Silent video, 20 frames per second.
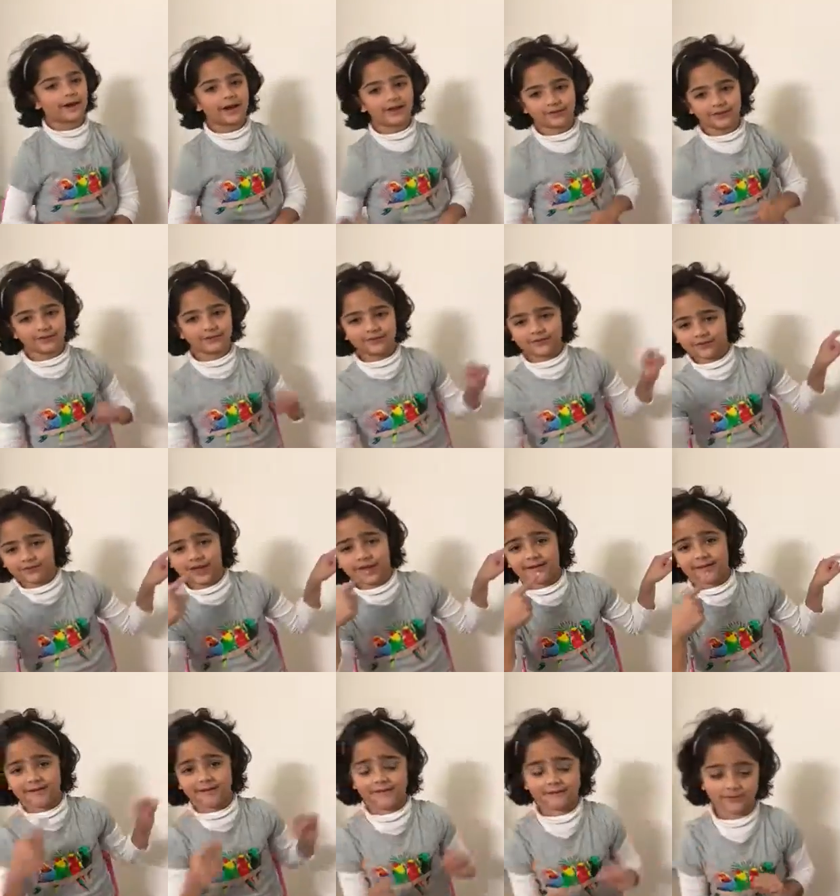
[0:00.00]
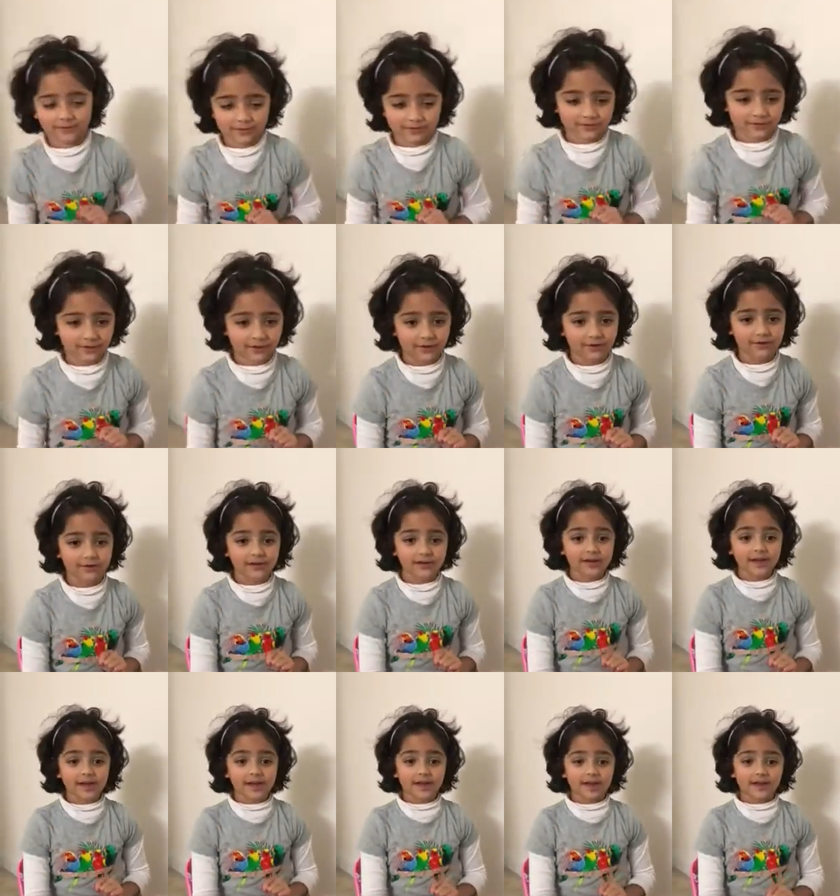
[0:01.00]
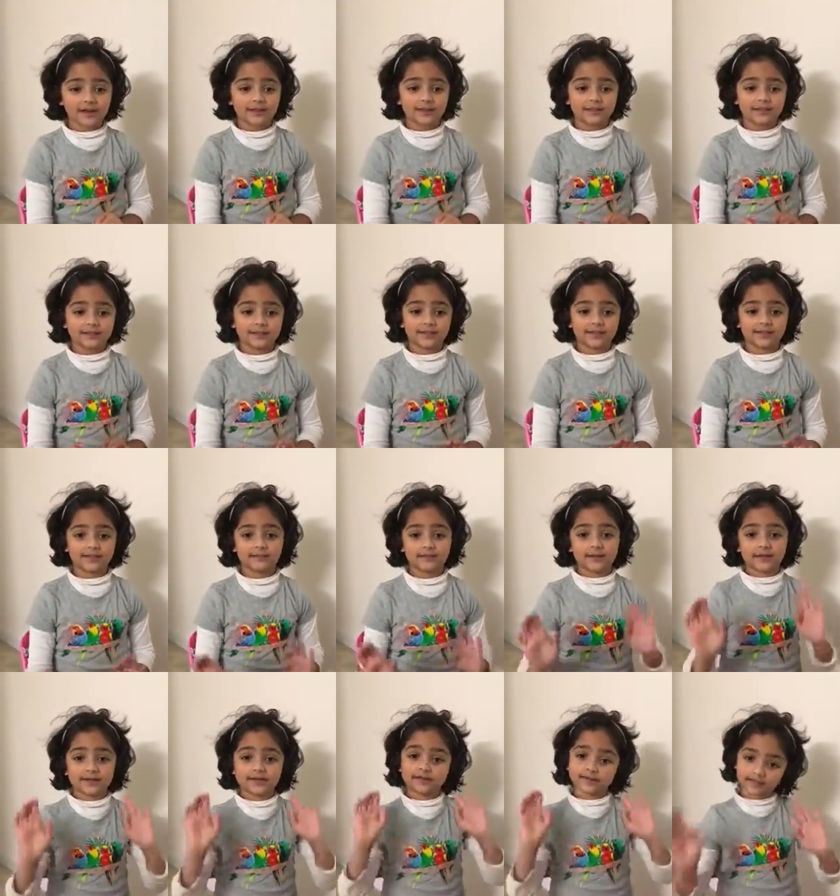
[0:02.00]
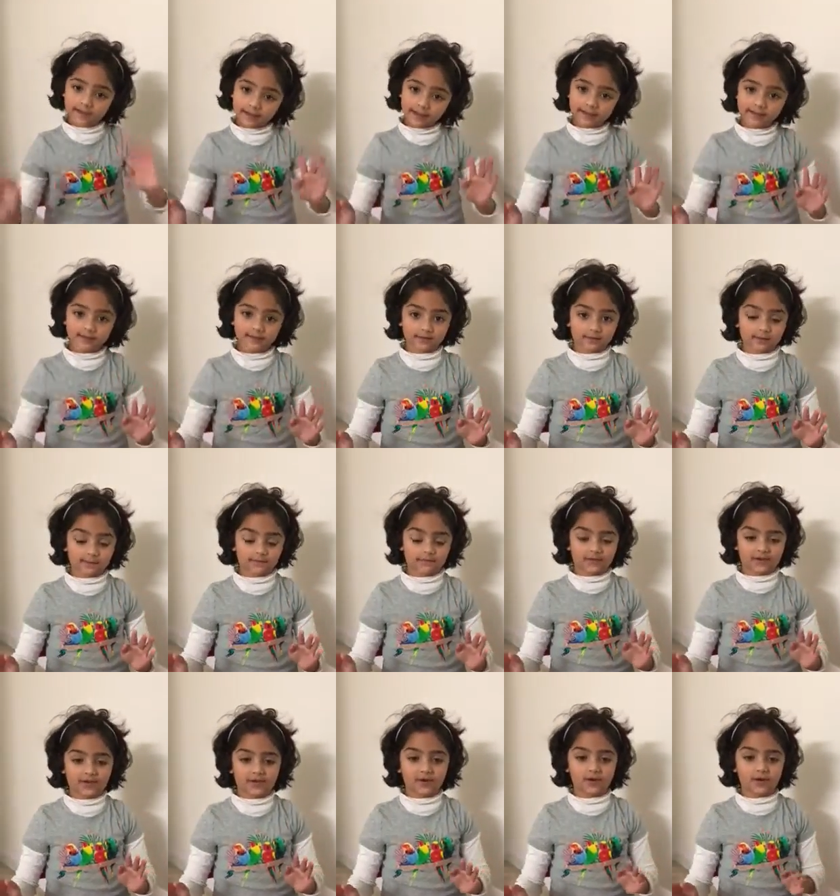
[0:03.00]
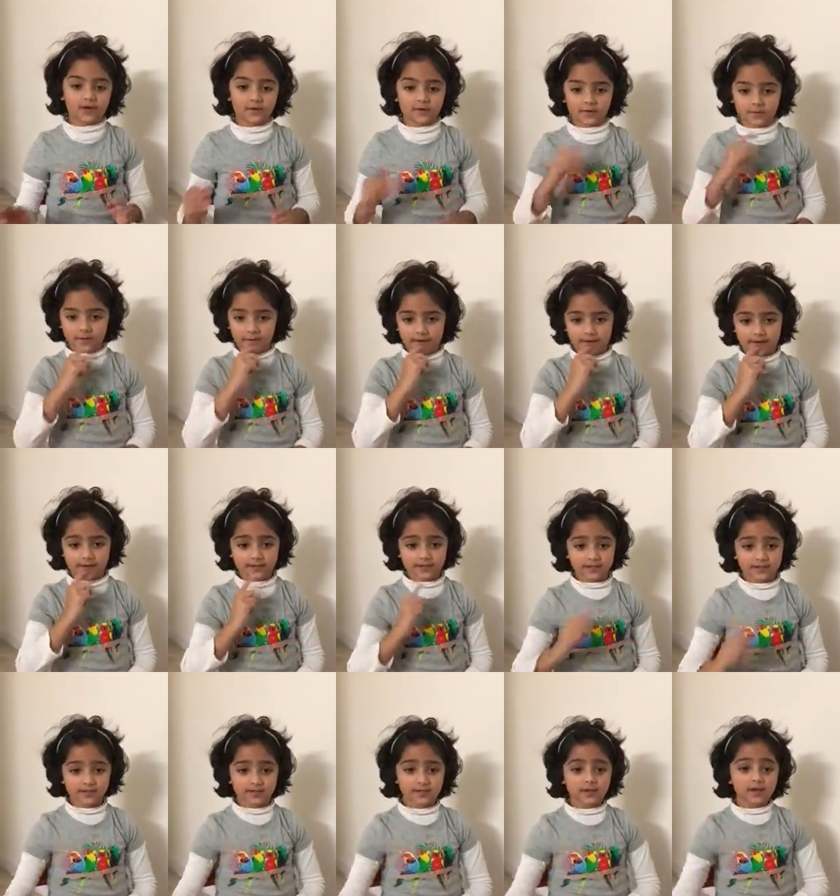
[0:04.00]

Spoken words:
I told you that in my first video. And this is my second video of Abacus.